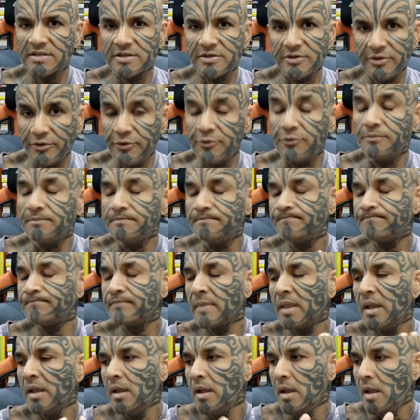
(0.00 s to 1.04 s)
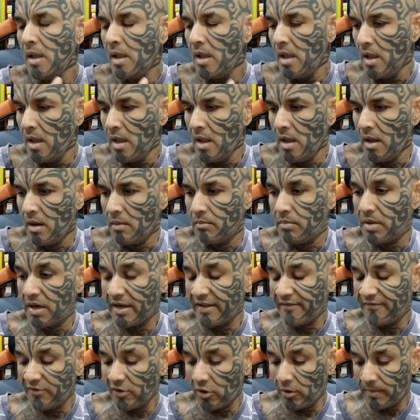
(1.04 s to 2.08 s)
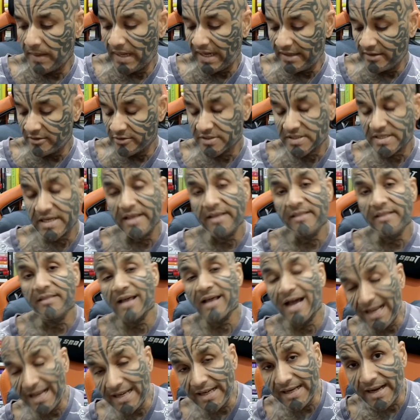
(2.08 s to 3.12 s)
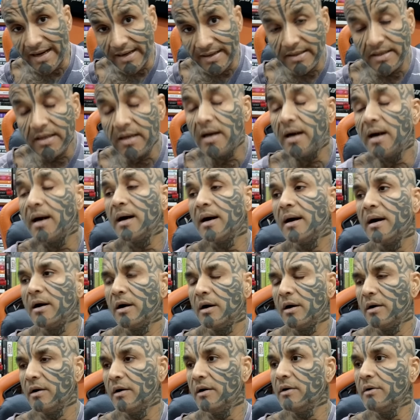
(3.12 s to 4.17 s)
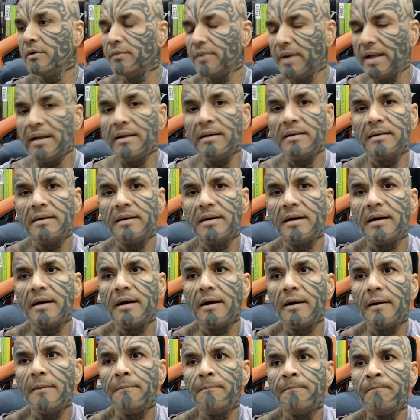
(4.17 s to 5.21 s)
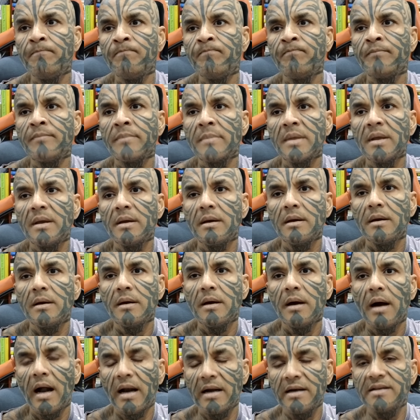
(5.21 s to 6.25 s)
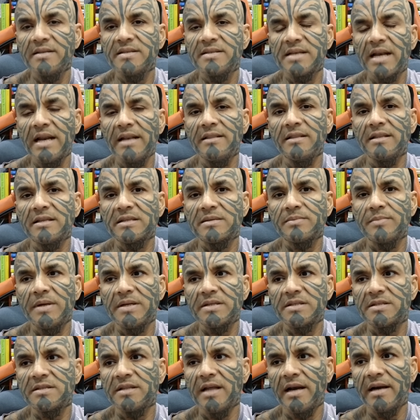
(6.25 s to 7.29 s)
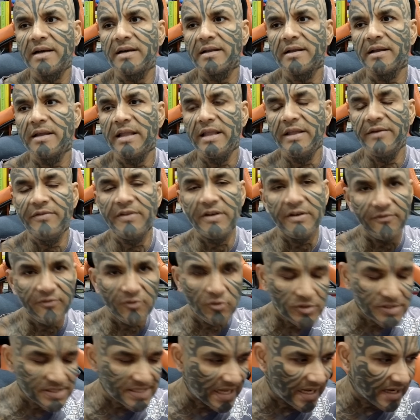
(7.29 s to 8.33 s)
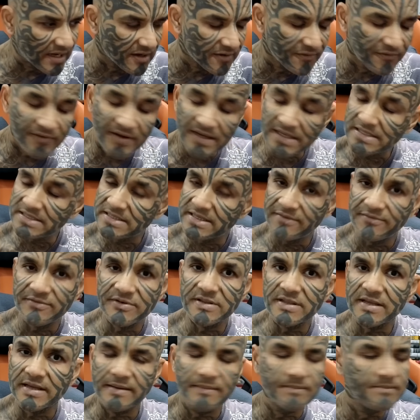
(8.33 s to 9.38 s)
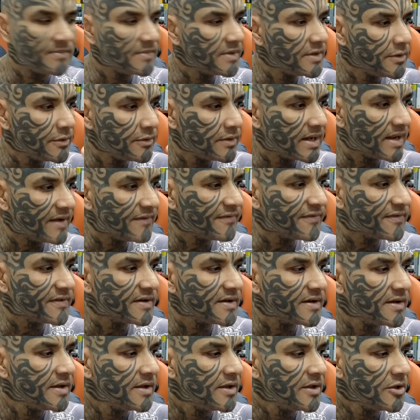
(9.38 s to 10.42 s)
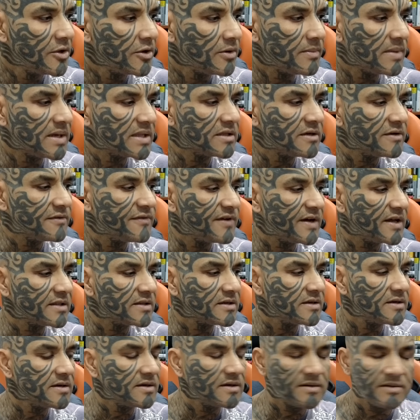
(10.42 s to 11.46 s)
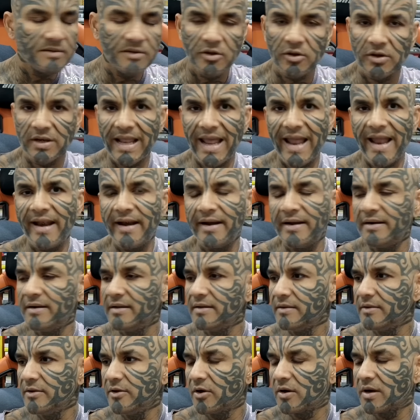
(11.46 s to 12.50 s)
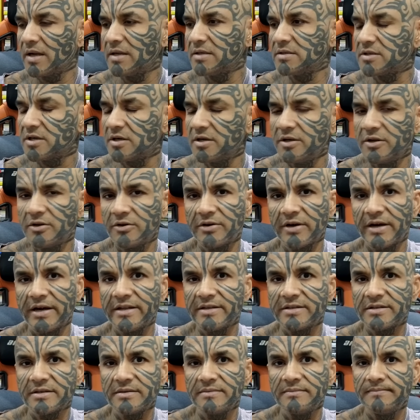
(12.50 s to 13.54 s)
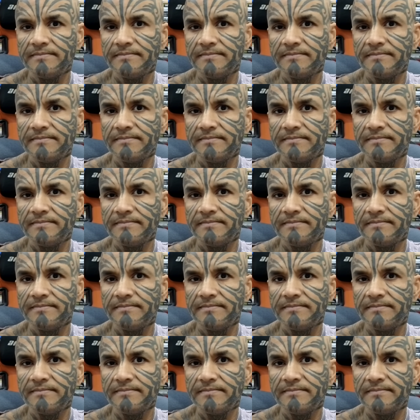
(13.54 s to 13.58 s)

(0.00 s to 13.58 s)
to you. But if you're planning to stay in Thailand, oh well, uh, understand this much, that even if you sacrificed everything, you left your mother, father, your land, your culture, your tradition,